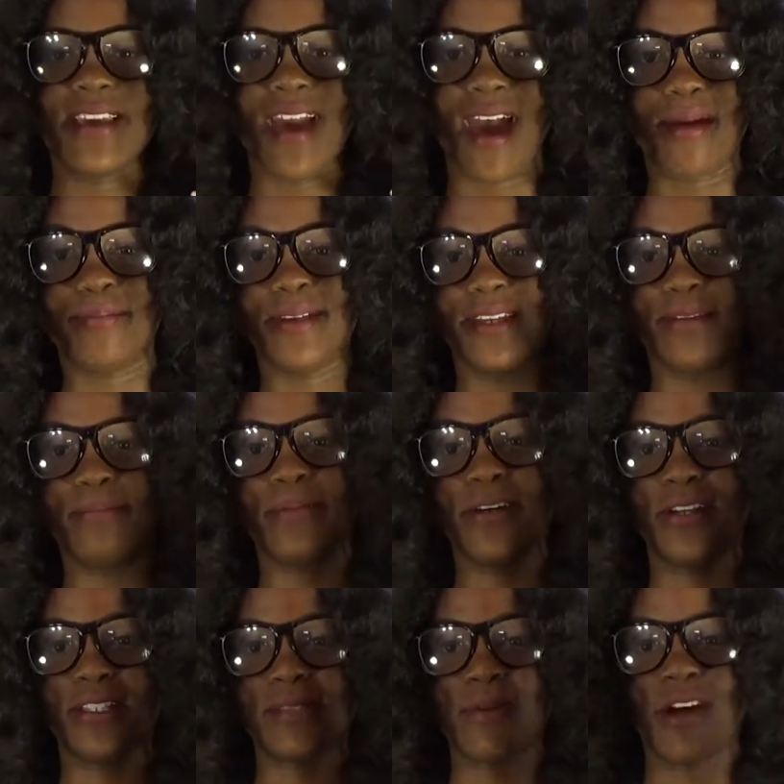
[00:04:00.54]
me happy to
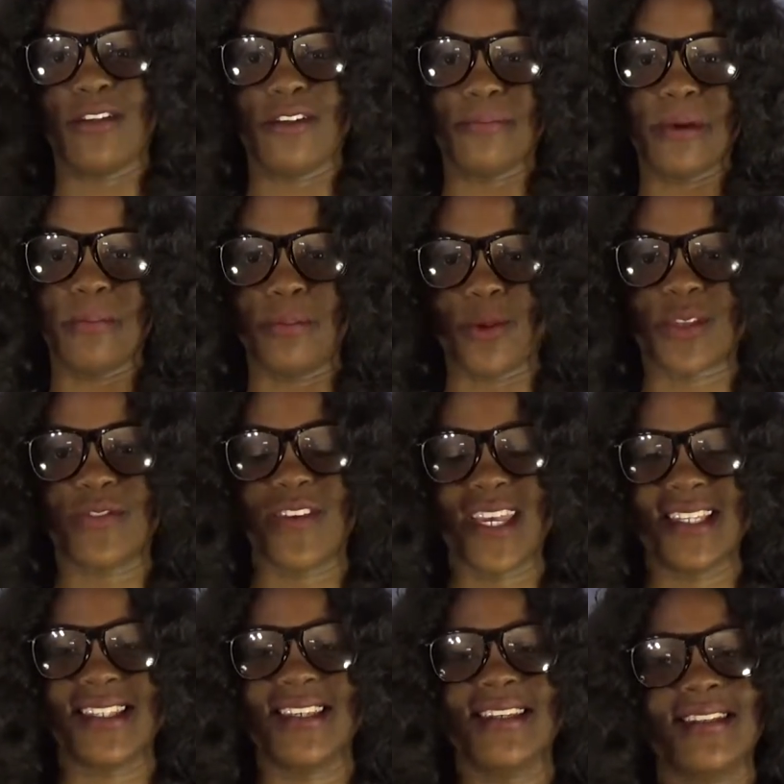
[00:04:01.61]
put a smile on people's
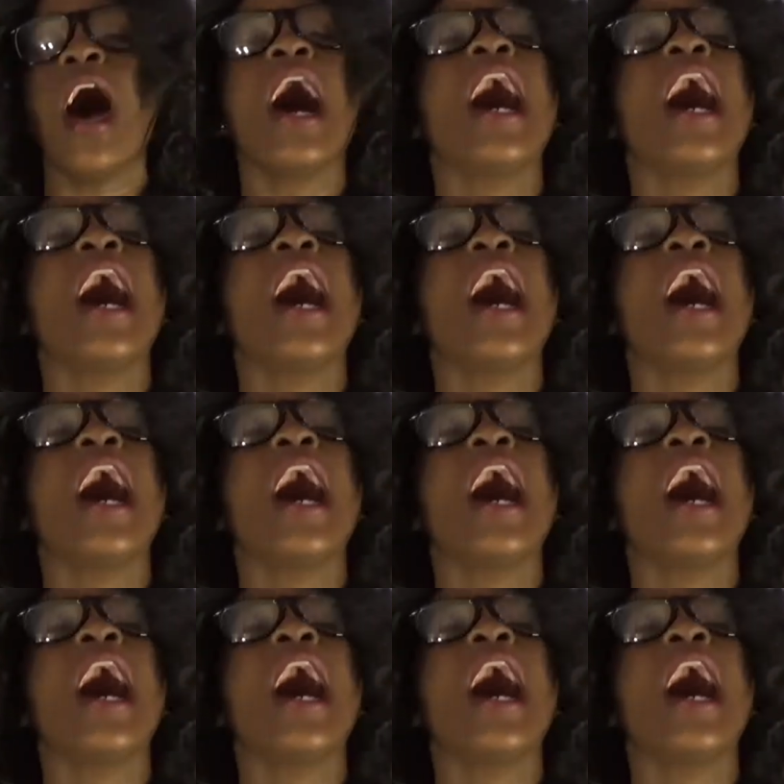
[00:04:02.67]
faces.